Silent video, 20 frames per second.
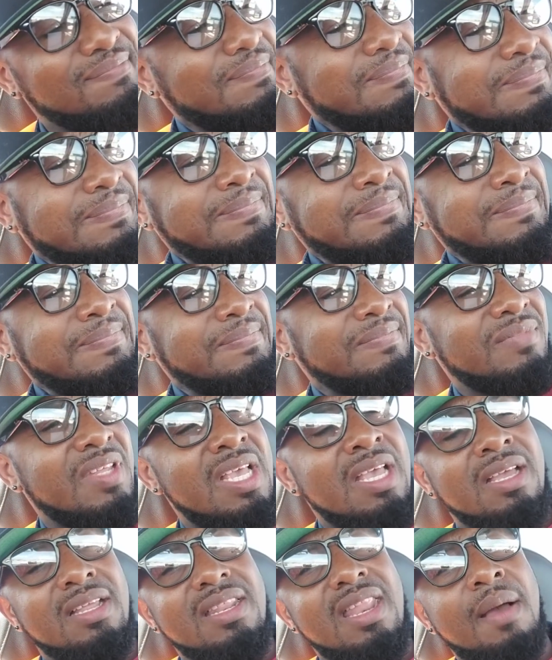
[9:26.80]

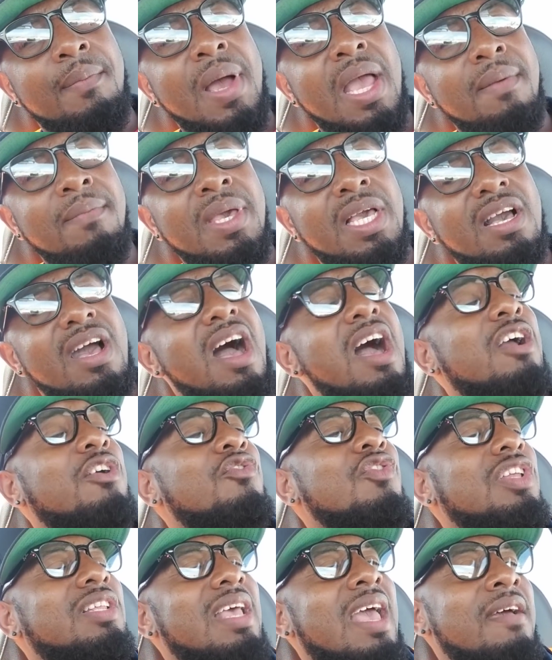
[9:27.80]
That might be
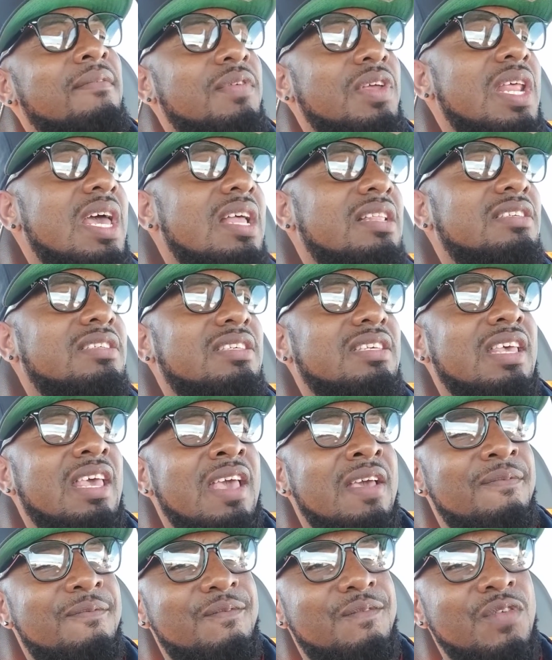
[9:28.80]
concrete evidence
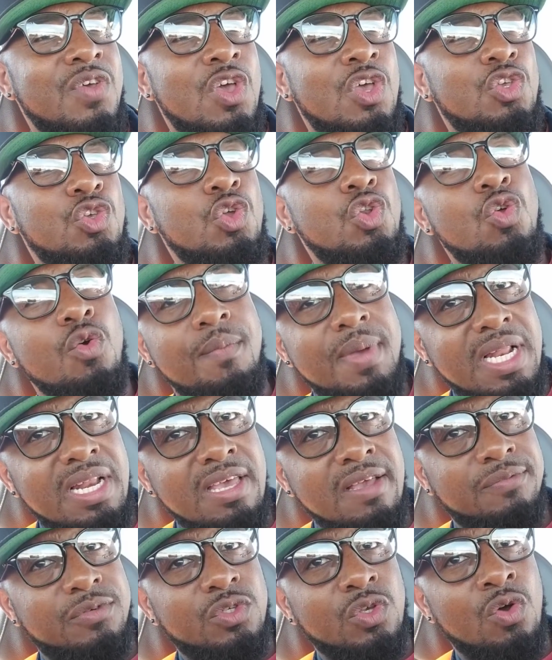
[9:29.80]
if you do
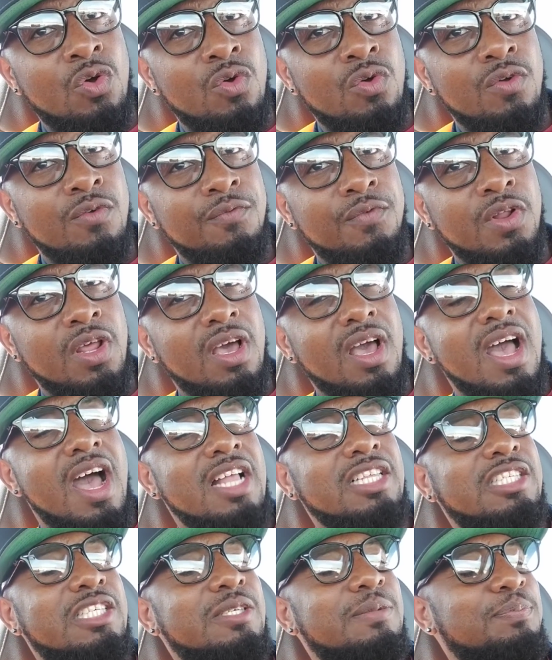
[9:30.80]
believe so, for the
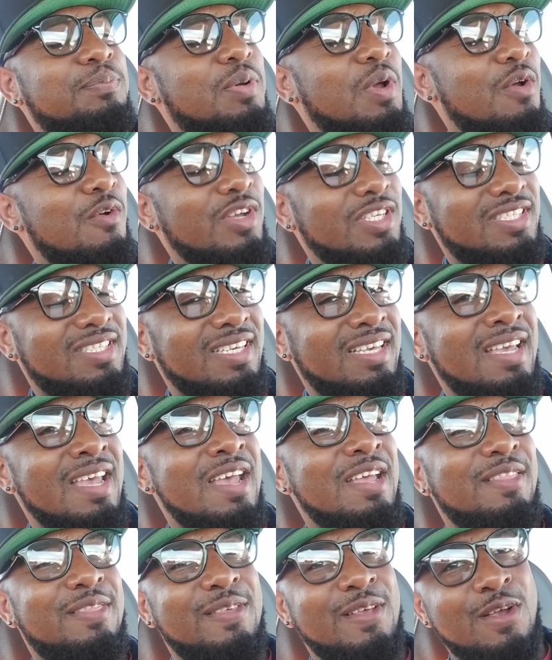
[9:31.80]
conspiracy
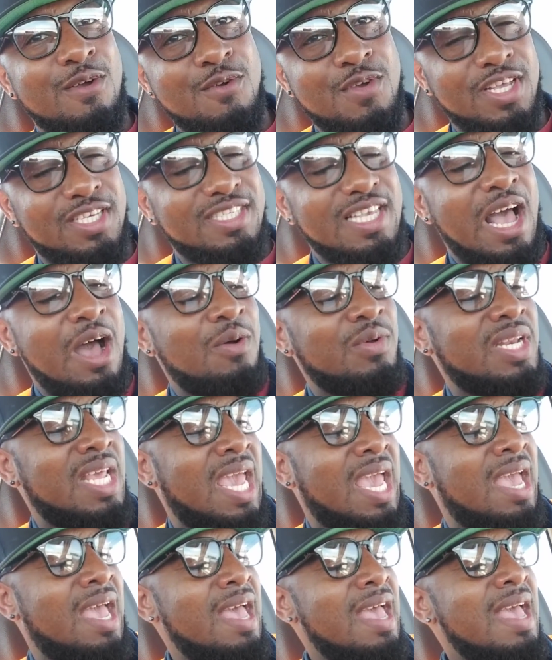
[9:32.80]
theorists out
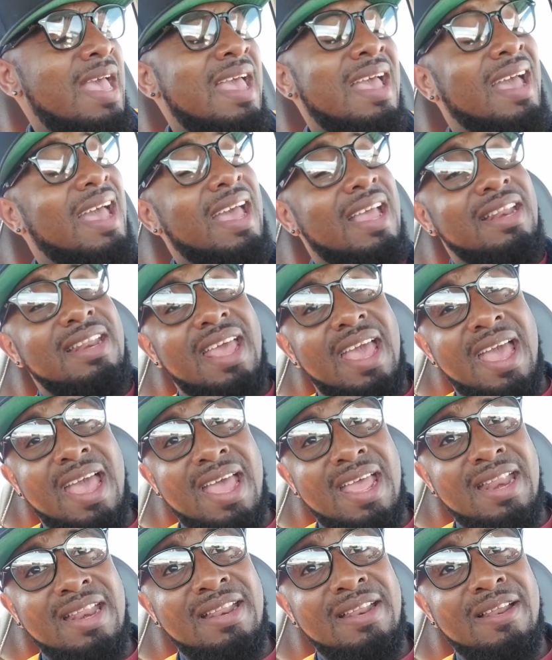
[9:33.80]
there. And
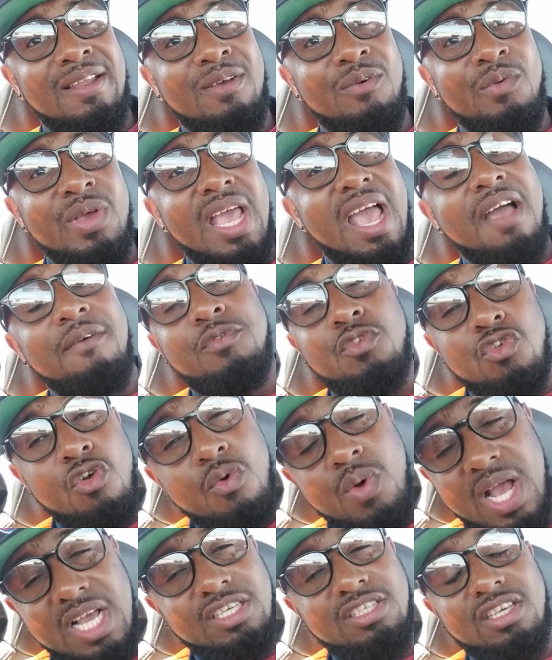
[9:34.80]
then we have
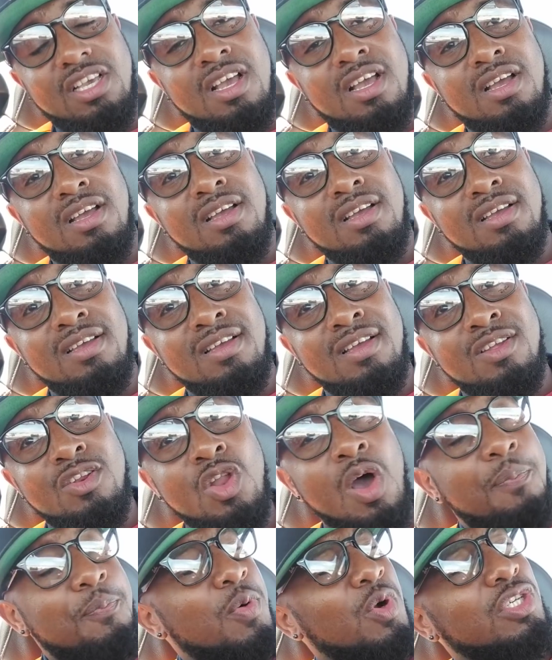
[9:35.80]
Croatia.
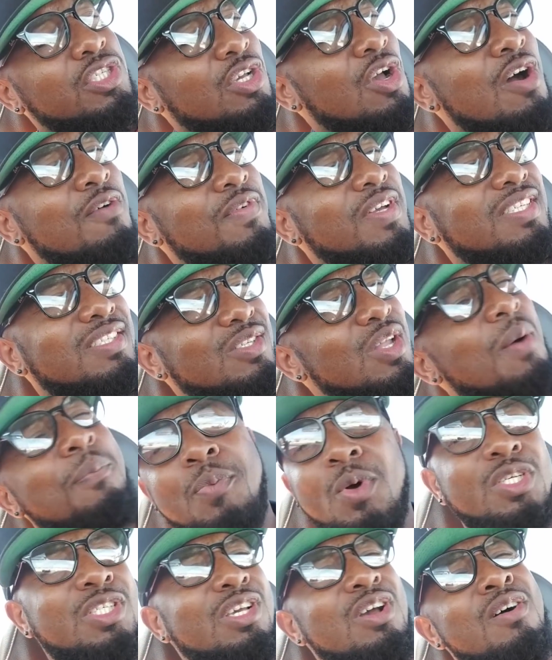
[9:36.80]
No
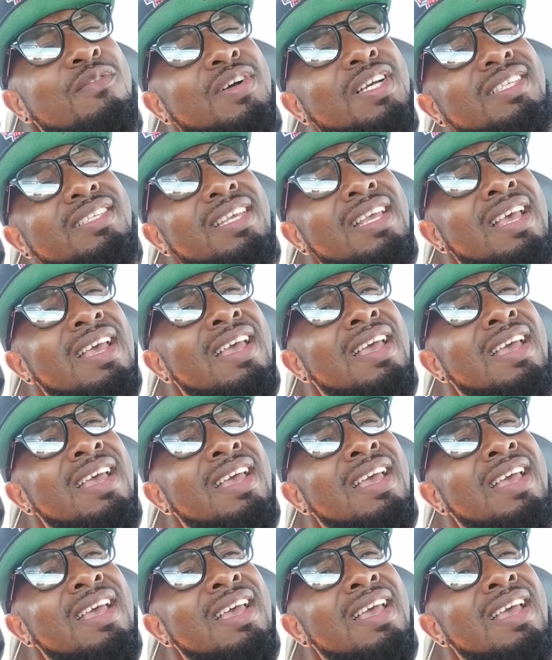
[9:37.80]
pushovers.